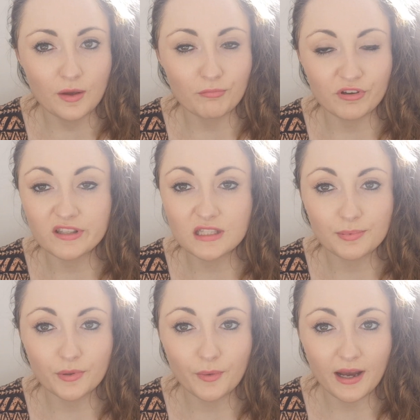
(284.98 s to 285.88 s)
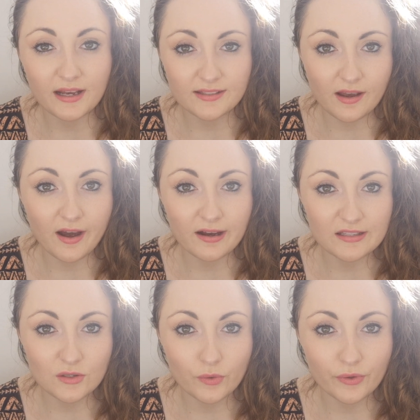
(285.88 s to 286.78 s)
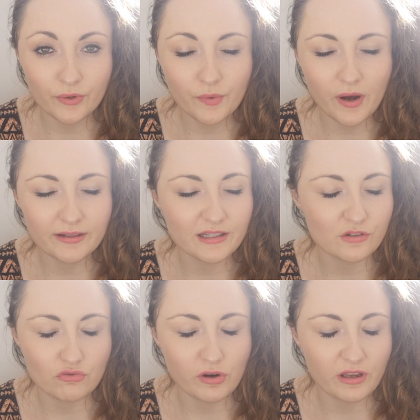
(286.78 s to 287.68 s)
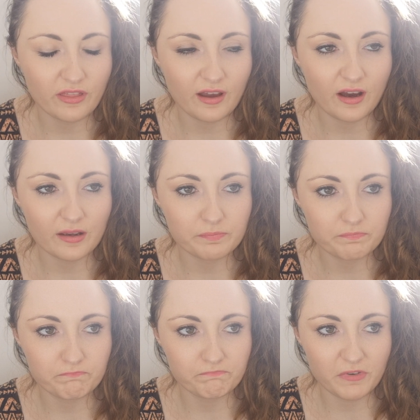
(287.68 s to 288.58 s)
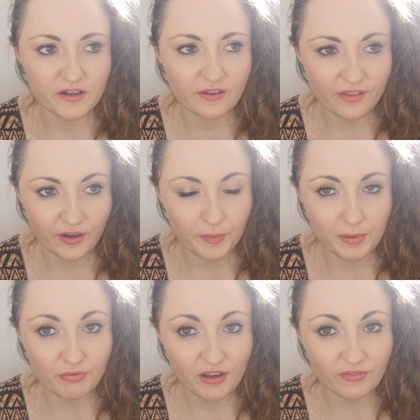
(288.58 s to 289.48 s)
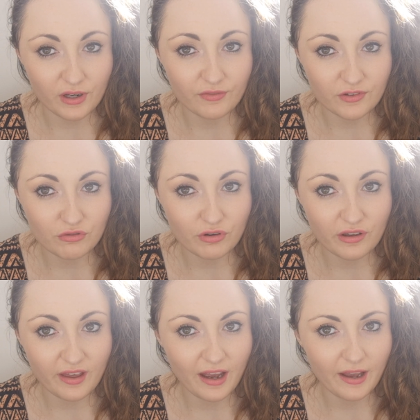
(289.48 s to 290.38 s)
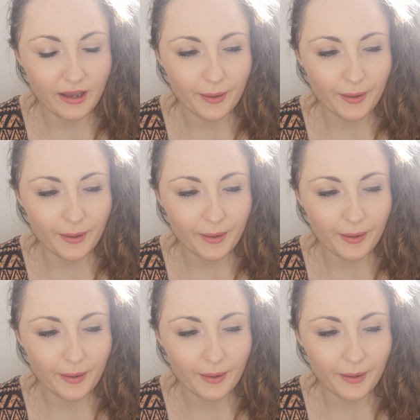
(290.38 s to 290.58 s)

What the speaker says: principle as castor oil. I didn't try that. I don't think I'd be brave enough to try that.